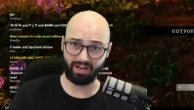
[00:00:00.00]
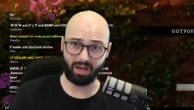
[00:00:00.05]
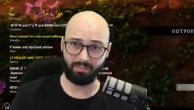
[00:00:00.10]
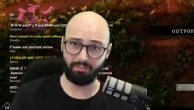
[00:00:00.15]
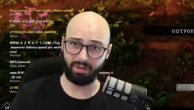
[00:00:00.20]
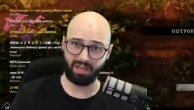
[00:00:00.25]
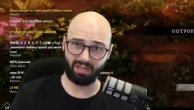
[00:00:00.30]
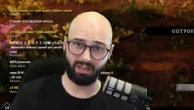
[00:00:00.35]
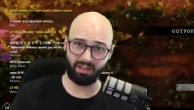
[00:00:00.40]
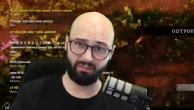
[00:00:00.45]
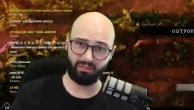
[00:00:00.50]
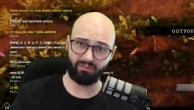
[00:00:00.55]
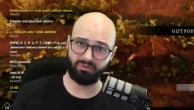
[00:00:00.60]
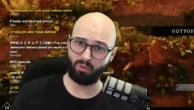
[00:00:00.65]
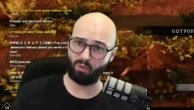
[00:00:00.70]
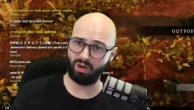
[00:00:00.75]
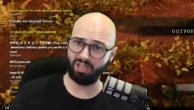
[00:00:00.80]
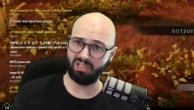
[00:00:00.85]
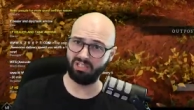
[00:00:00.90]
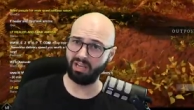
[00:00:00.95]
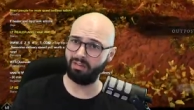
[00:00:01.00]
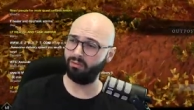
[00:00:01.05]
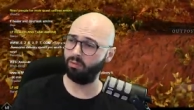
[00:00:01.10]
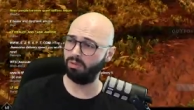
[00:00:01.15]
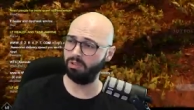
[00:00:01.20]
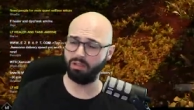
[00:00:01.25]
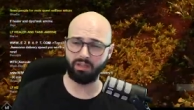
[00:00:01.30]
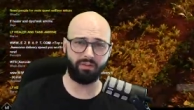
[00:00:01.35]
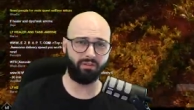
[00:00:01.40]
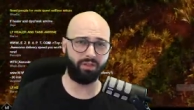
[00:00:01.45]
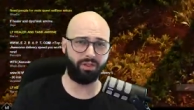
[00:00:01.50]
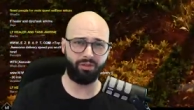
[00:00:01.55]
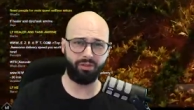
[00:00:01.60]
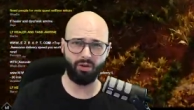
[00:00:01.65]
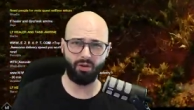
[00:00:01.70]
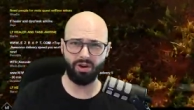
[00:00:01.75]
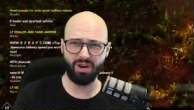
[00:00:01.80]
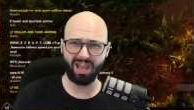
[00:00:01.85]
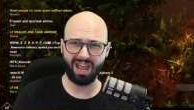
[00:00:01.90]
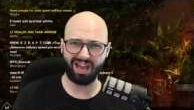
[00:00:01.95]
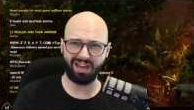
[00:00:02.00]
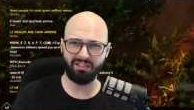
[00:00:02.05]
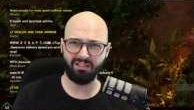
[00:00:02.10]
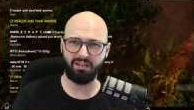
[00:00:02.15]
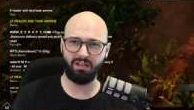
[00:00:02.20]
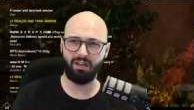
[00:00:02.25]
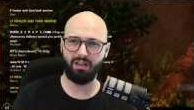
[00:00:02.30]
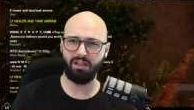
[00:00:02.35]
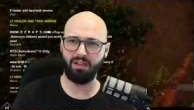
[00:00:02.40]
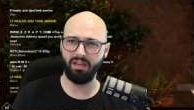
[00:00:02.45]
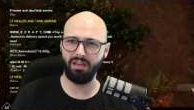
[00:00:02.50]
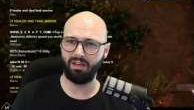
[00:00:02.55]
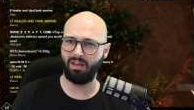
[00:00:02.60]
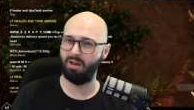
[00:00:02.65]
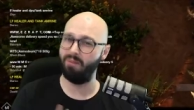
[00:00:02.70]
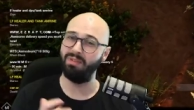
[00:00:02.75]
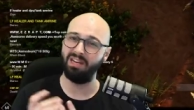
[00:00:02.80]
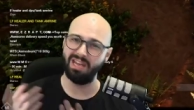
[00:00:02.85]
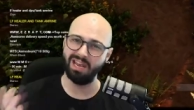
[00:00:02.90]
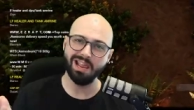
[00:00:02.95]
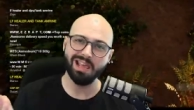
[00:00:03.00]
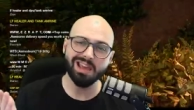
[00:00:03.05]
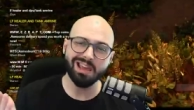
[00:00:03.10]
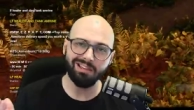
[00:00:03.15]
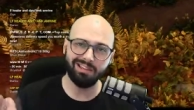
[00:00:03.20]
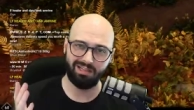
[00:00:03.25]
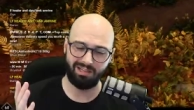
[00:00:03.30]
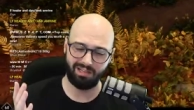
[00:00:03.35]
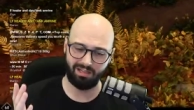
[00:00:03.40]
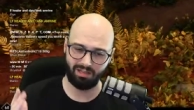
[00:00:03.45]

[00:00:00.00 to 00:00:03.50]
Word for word: up being level forty-seven with a level thirty hatchet, I think, and I'm an idiot.